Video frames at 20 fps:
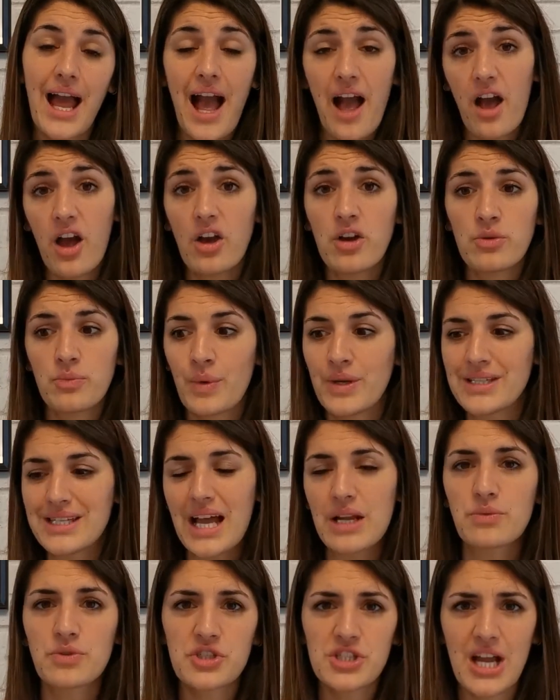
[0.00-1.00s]
at home when
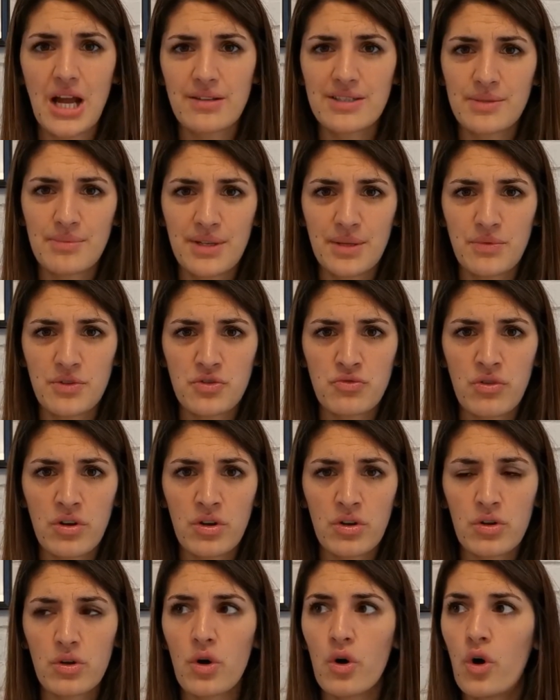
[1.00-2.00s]
dad was shouting when he was
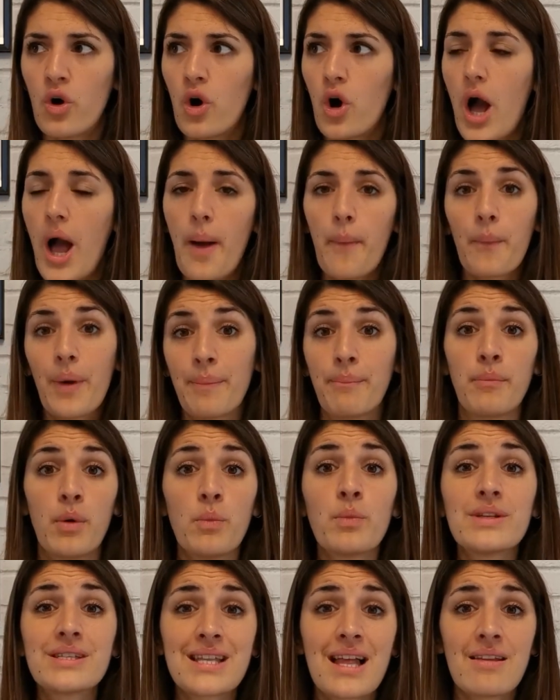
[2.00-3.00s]
drunk, or when mum
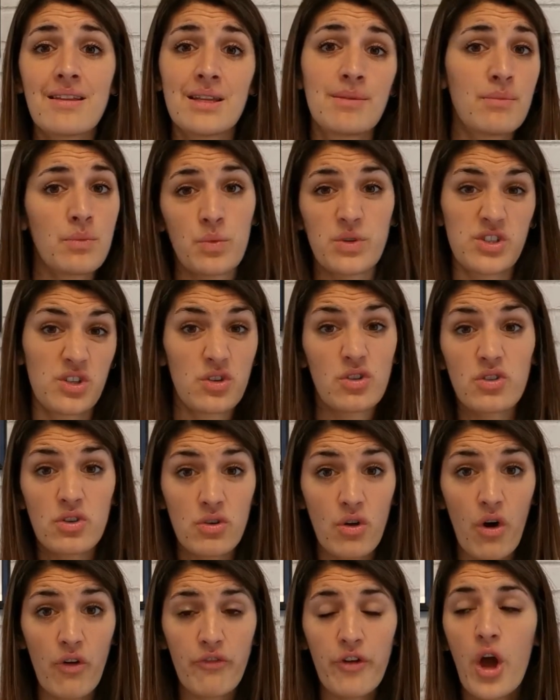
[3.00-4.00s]
was telling him he wasn't good
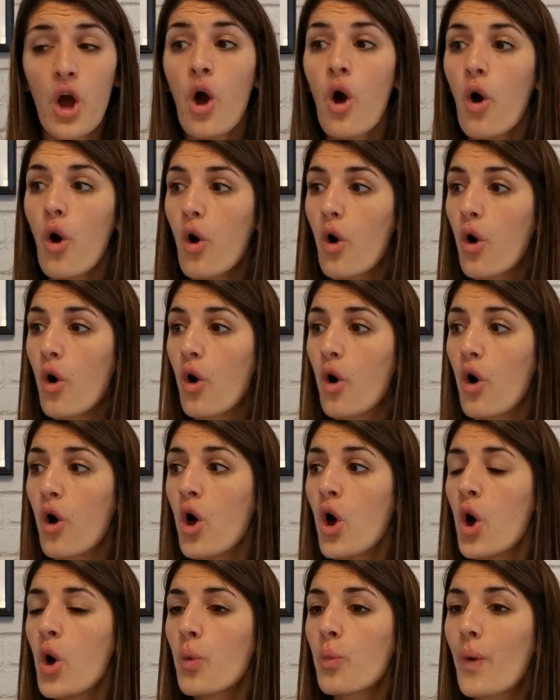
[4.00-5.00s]
enough,
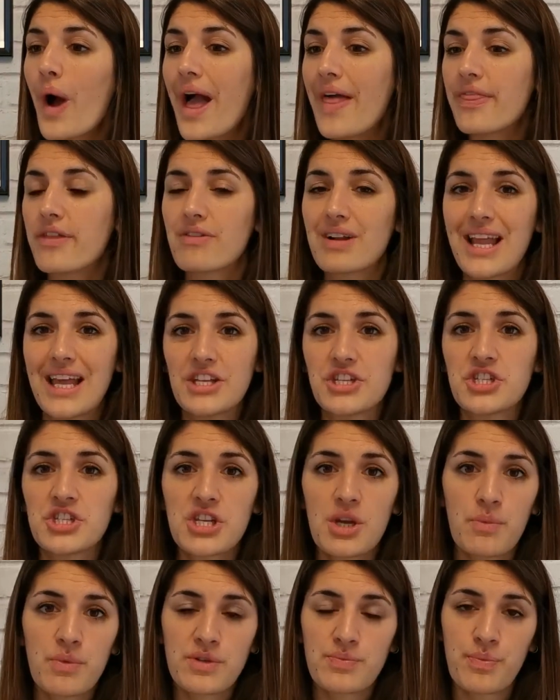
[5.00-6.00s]
or when the
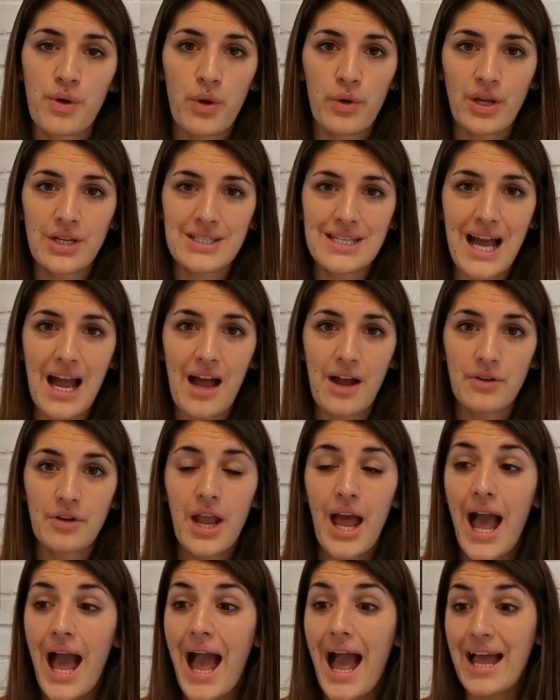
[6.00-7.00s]
relationship was broken down,
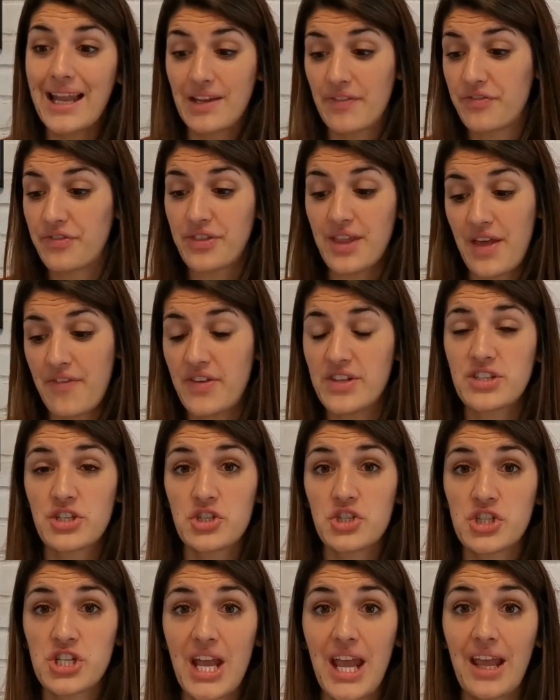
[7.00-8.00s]
and if it's a
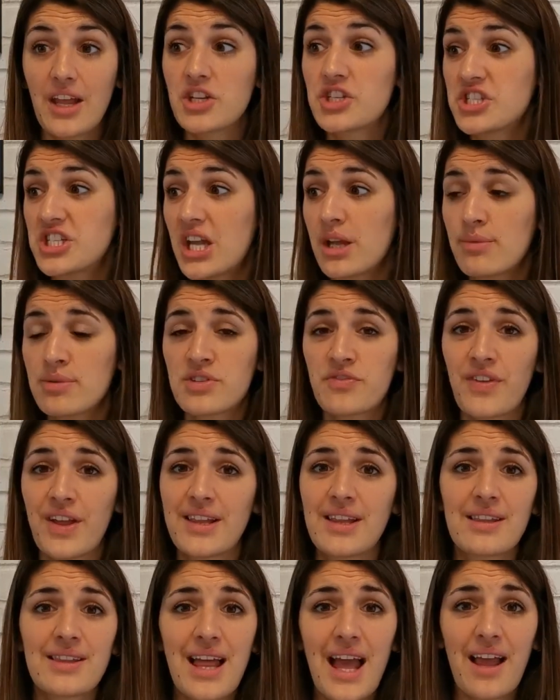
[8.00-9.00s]
she was
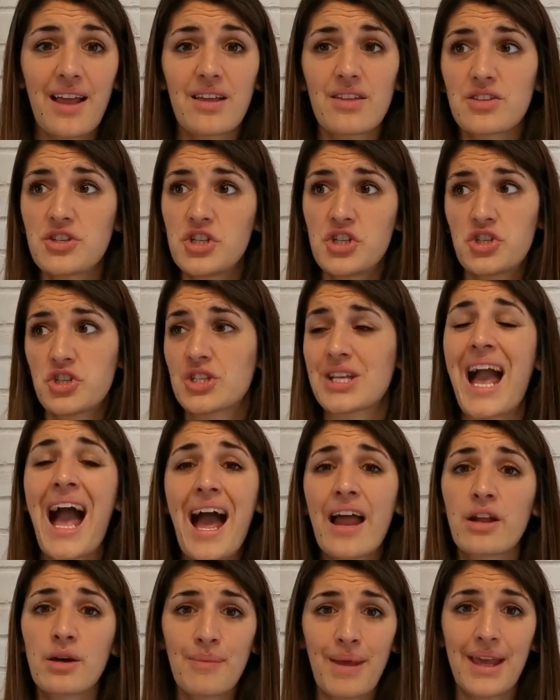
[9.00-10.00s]
feeling like she just
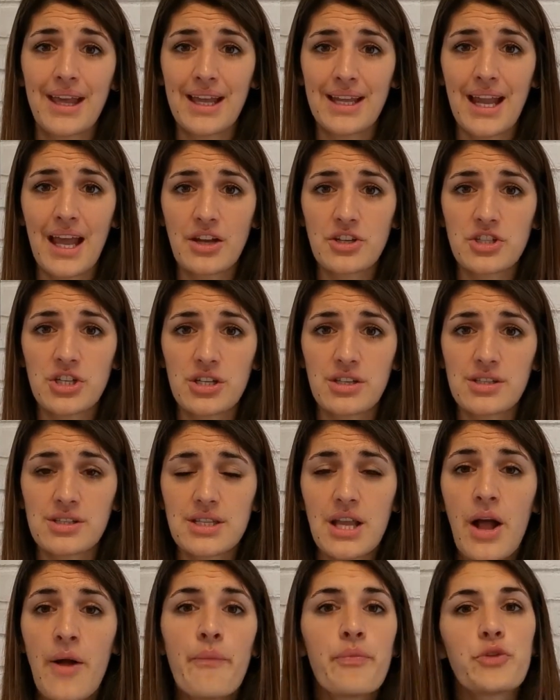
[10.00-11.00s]
cannot make connections.
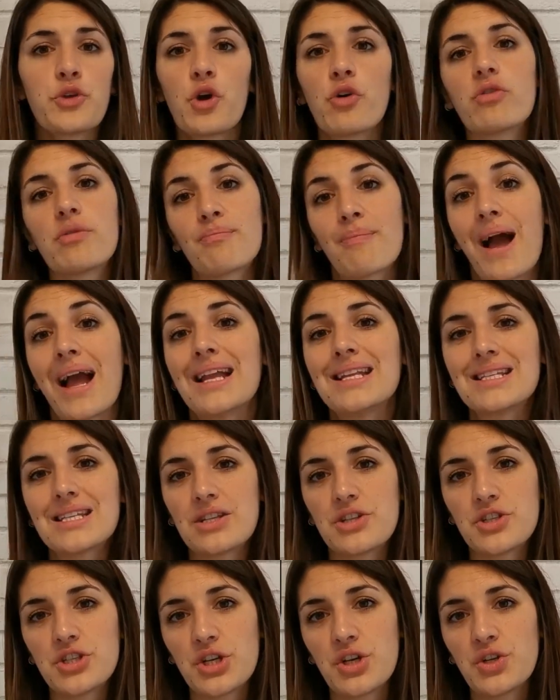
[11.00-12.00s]
You're reminding
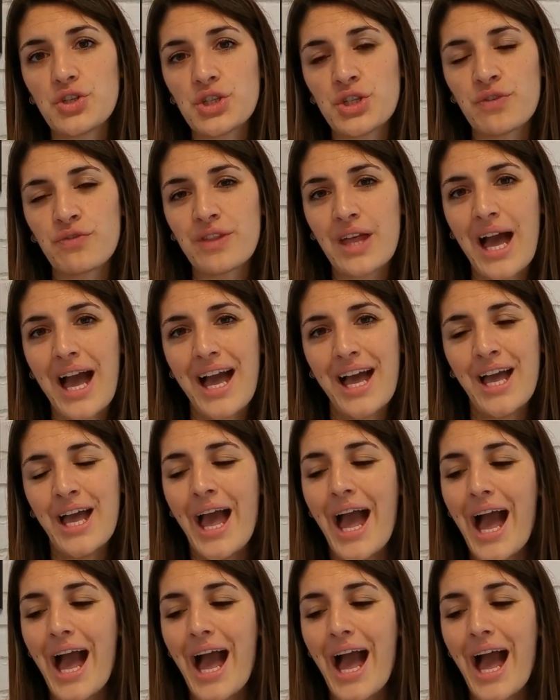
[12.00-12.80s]
the children of that.